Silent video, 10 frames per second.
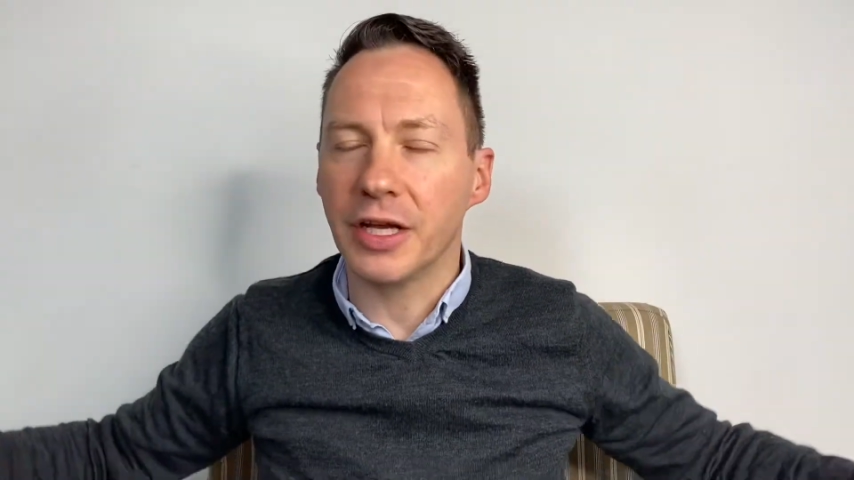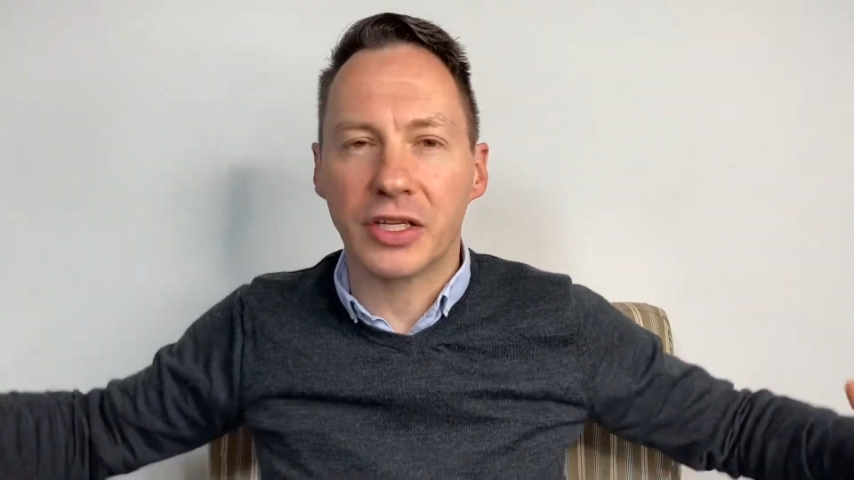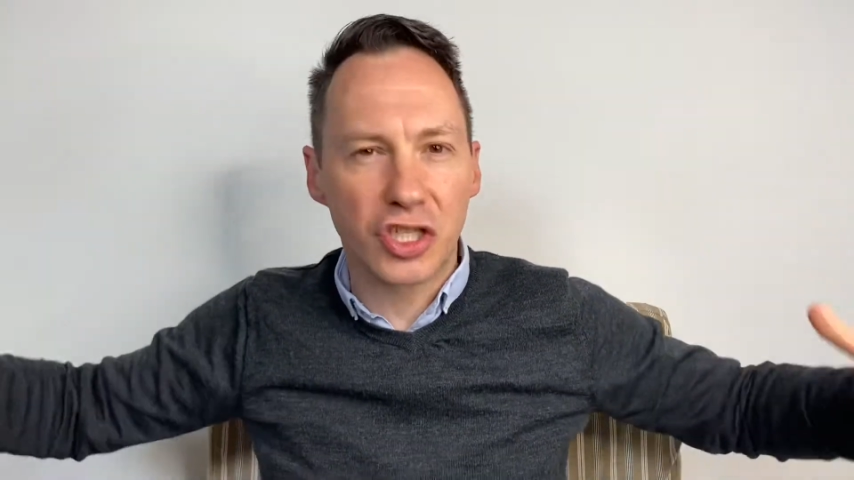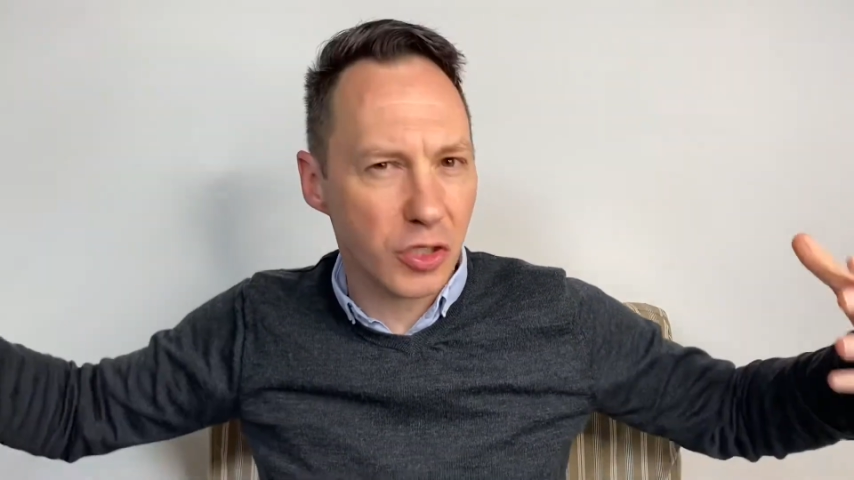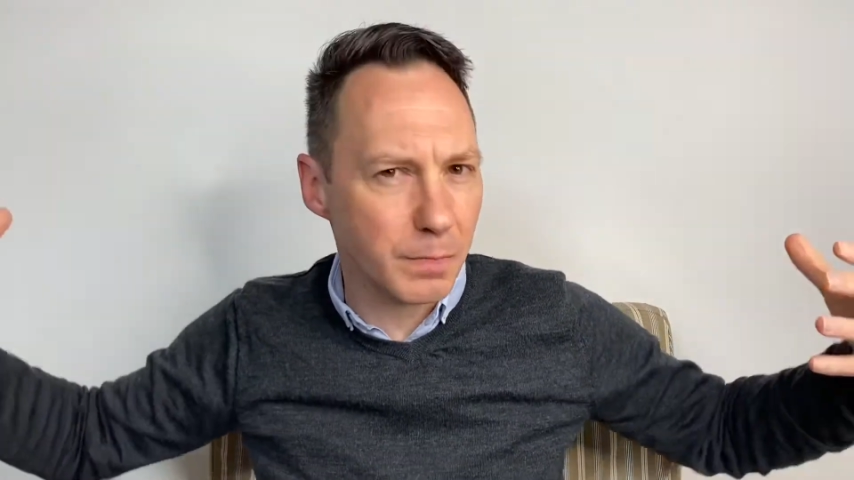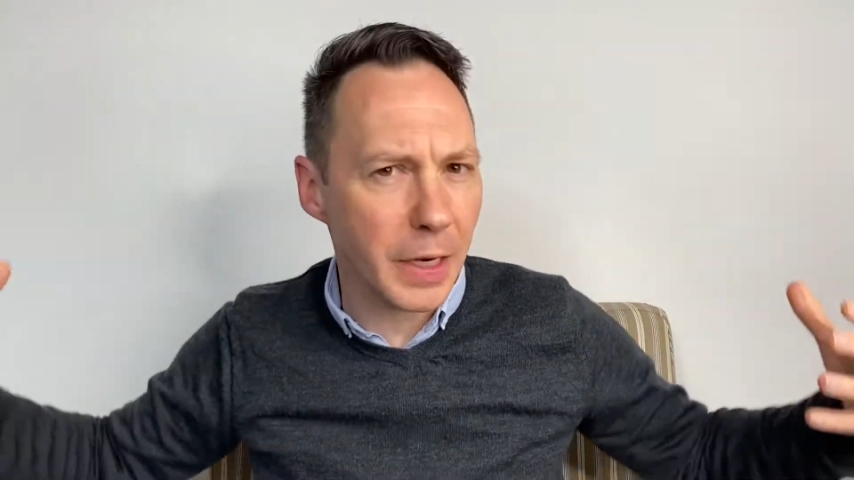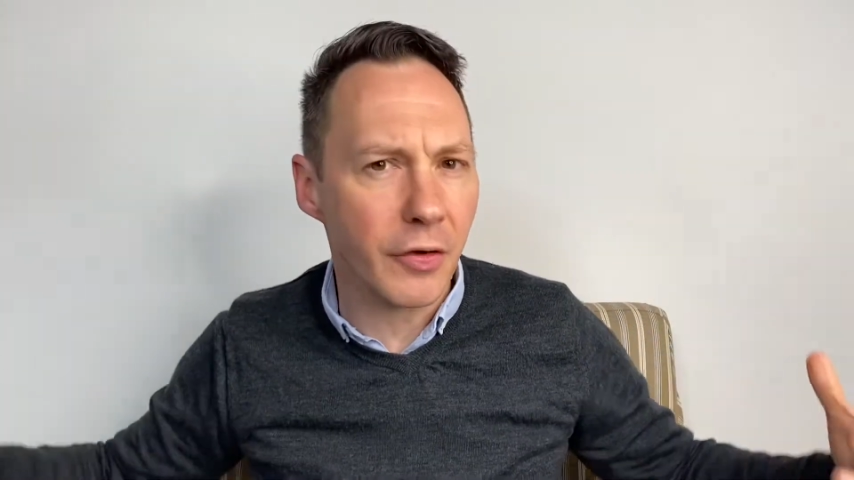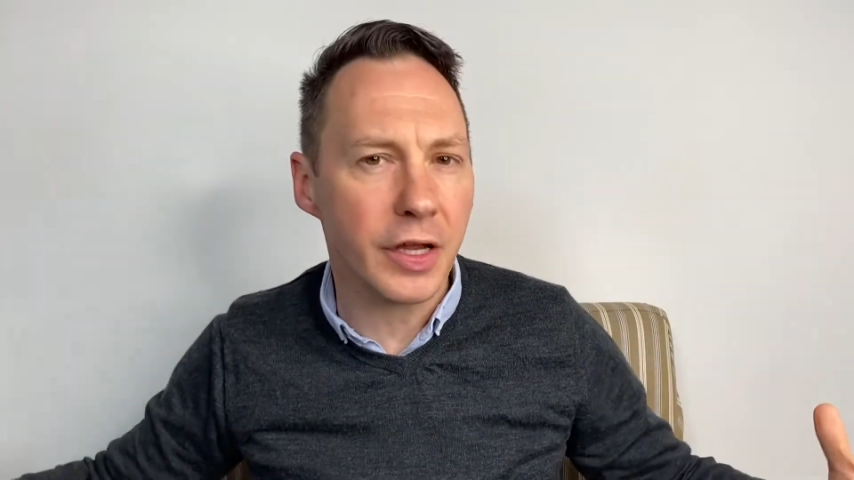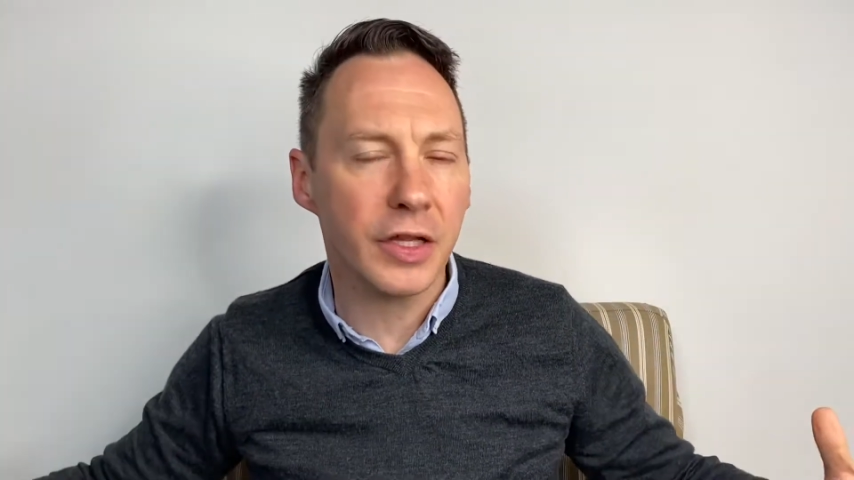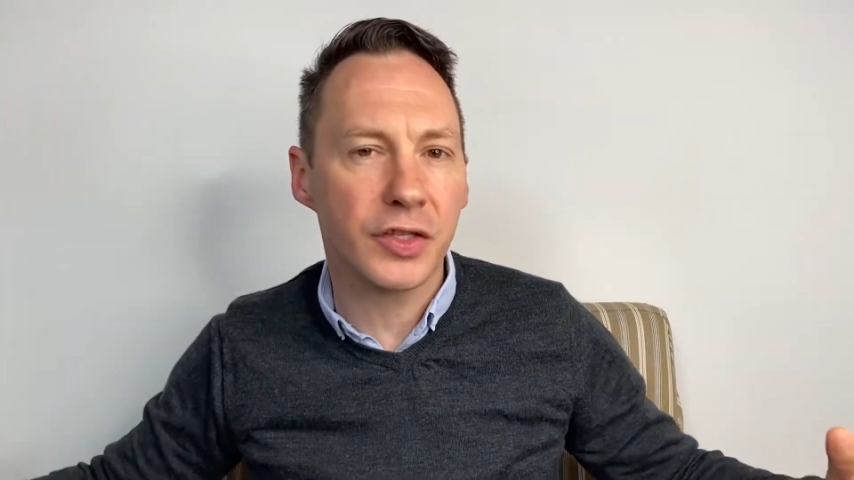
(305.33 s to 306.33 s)

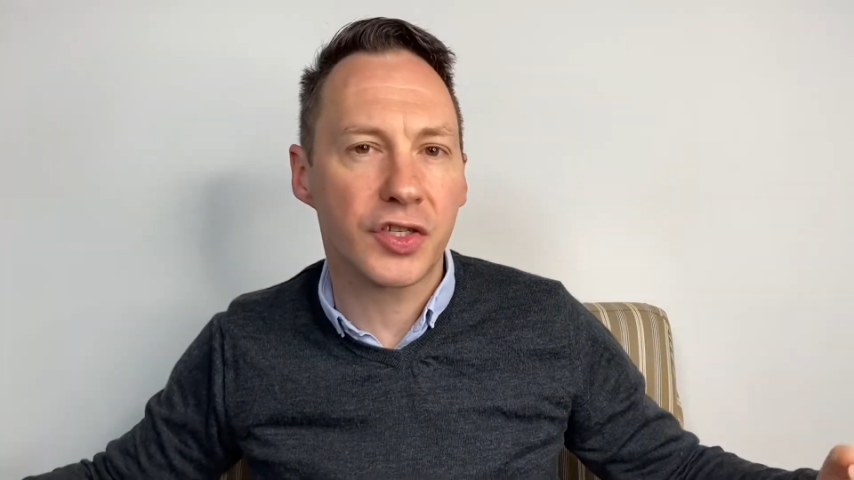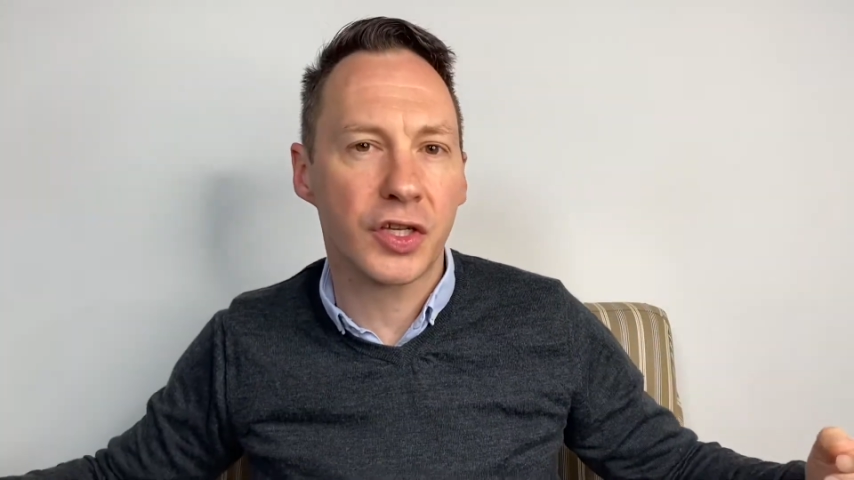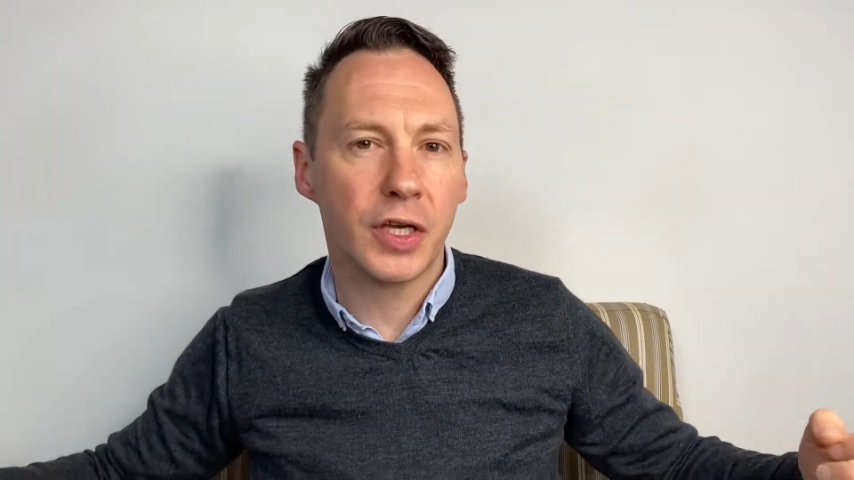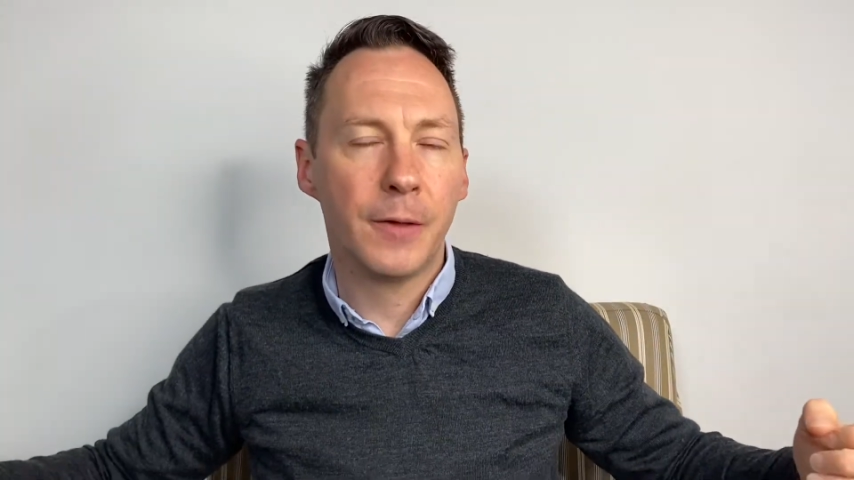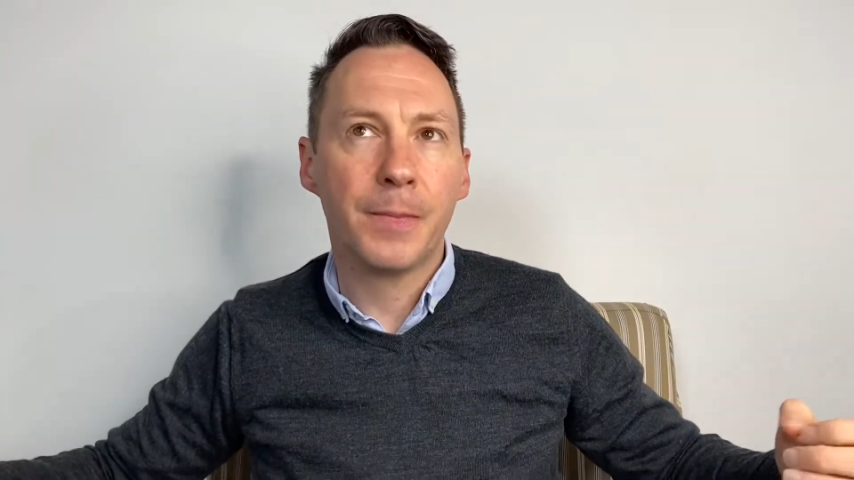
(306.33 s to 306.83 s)
experience.